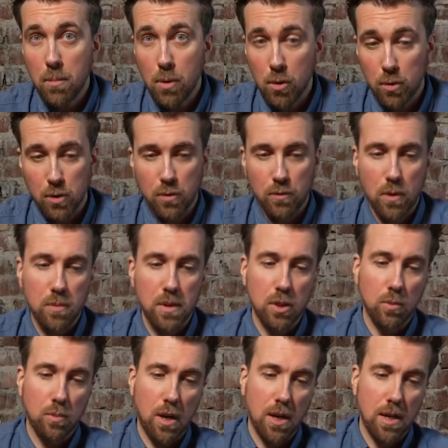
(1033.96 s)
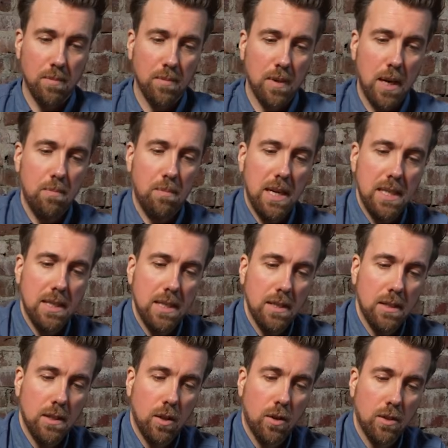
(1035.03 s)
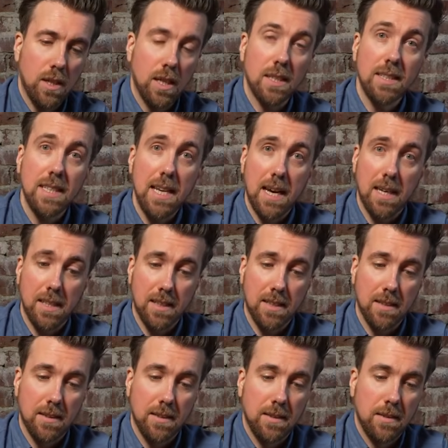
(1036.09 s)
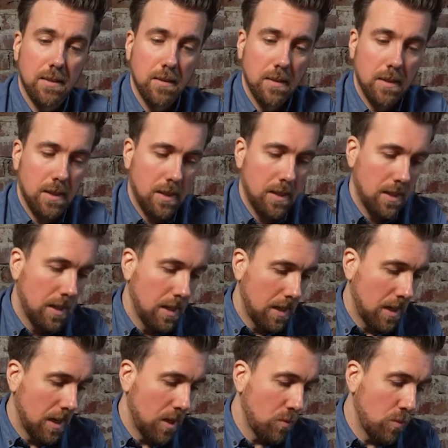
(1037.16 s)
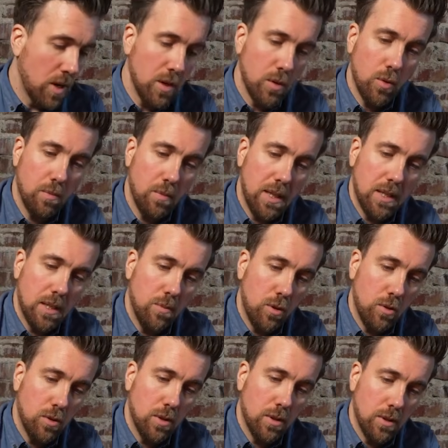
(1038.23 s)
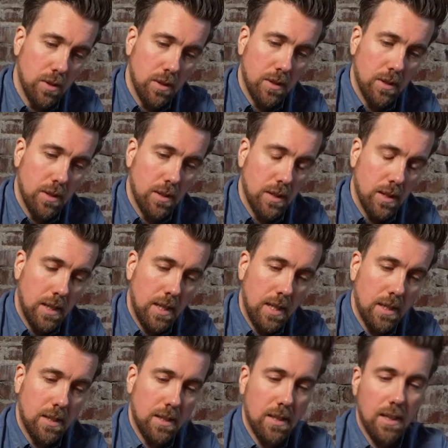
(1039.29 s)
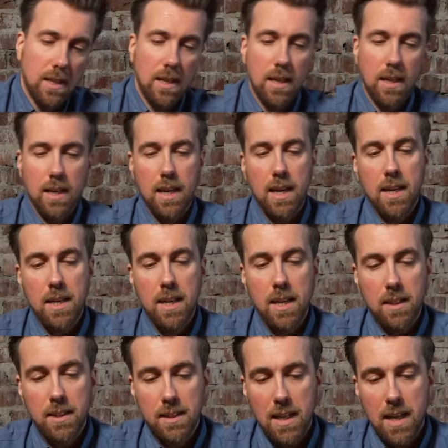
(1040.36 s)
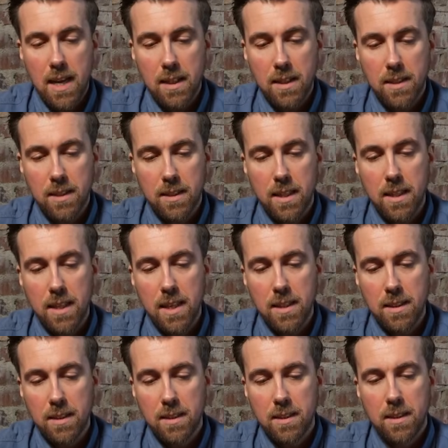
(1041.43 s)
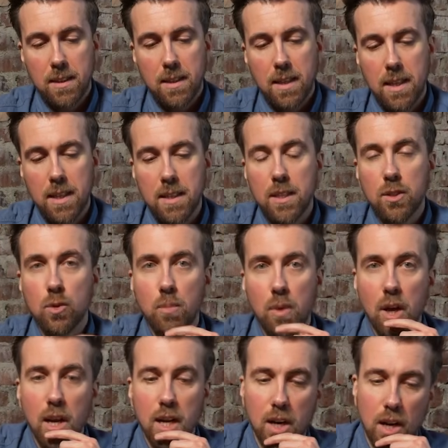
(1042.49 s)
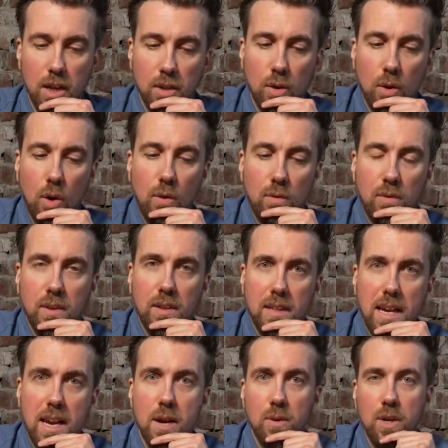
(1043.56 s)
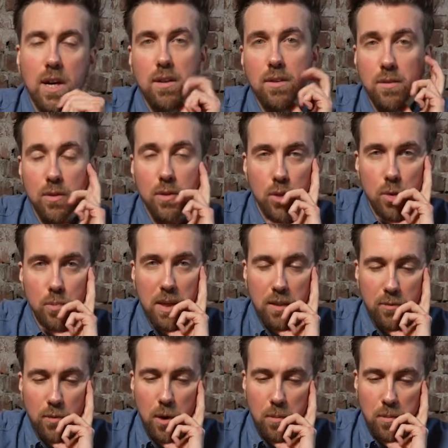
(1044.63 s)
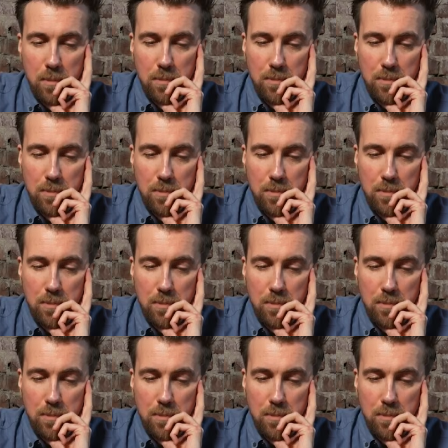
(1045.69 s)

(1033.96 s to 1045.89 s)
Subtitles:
a boat from the supply and place it on a sea hex. And where you place the boat is any sea hex that is in the supply line of the area you build from.